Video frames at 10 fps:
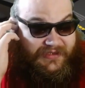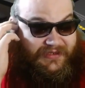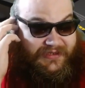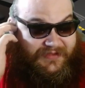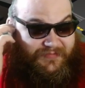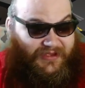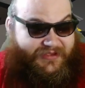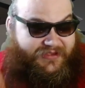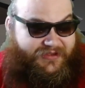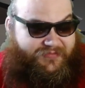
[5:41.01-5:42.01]
And he's
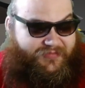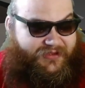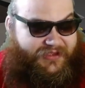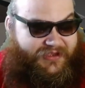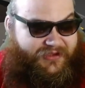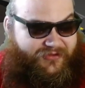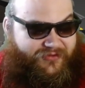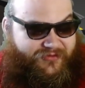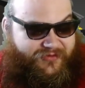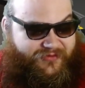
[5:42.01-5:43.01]
basically playing
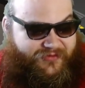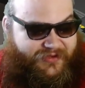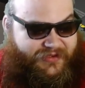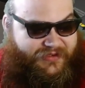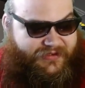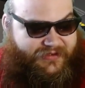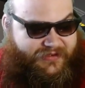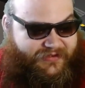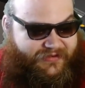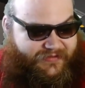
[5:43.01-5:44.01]
through
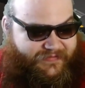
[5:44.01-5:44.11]
an